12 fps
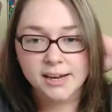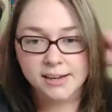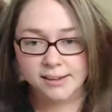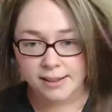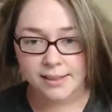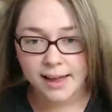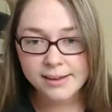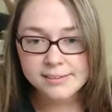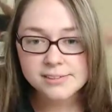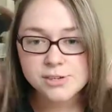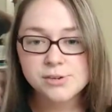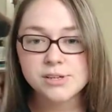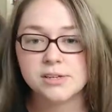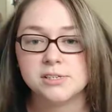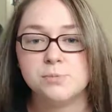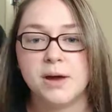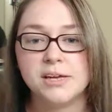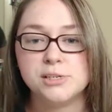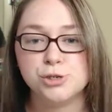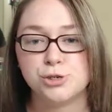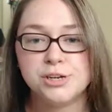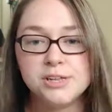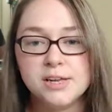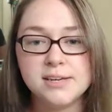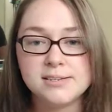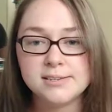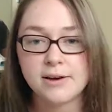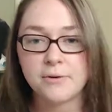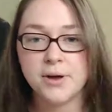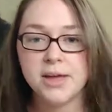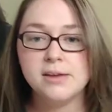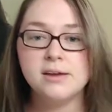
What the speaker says: I didn't do anything to my ends or anything. So,